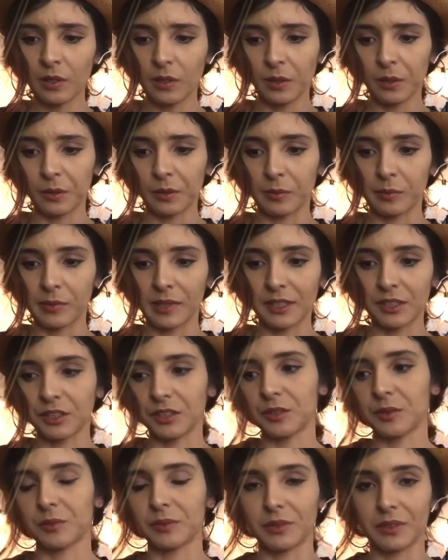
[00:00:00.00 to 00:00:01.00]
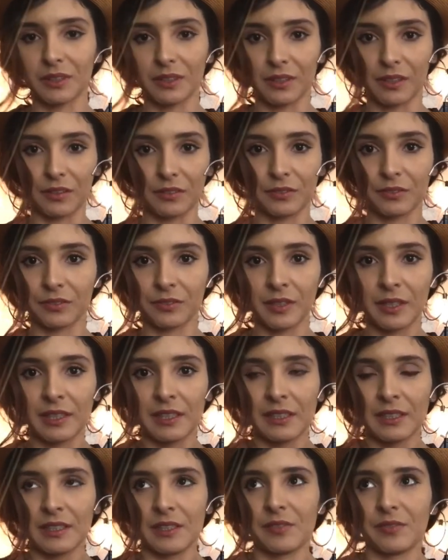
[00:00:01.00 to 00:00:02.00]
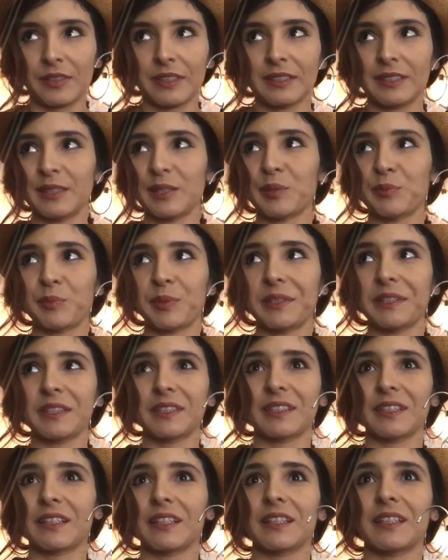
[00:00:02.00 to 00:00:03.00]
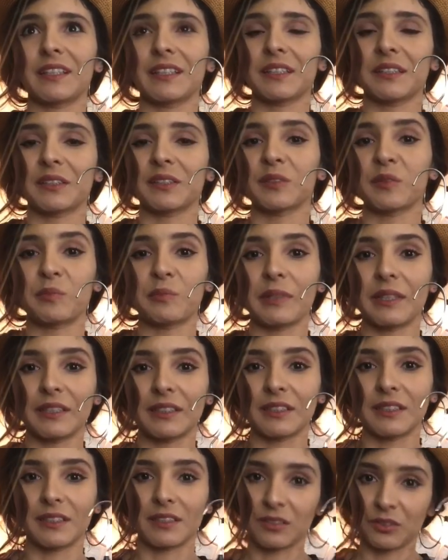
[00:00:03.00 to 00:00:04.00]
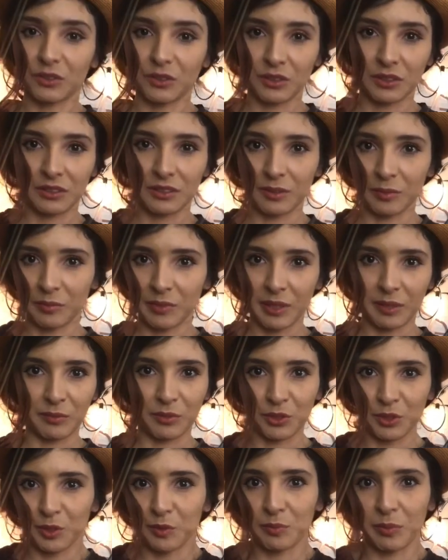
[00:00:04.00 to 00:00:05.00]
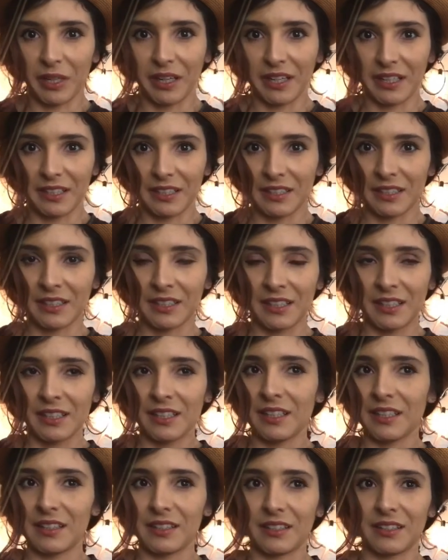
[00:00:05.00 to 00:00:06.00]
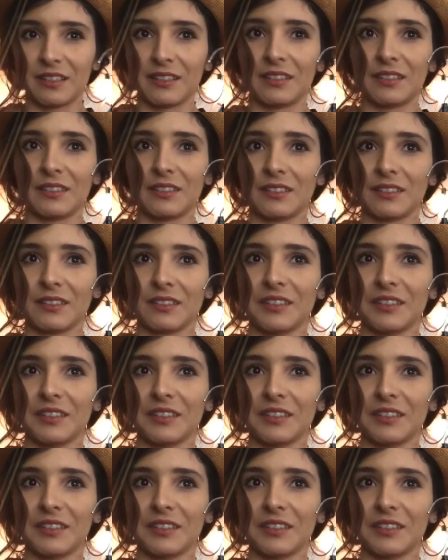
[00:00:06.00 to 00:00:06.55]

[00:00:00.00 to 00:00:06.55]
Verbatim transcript: um, I just really love if I see a piece that I think is amazing I'll just sometimes just buy it and then